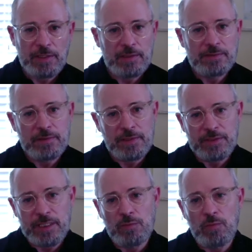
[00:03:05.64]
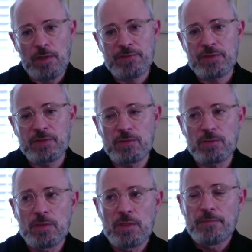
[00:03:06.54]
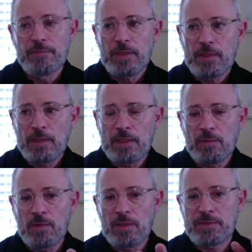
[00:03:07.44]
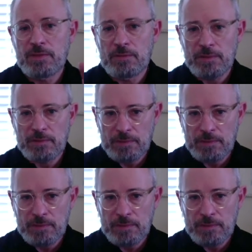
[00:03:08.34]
to, it's, it wants to, it wants to,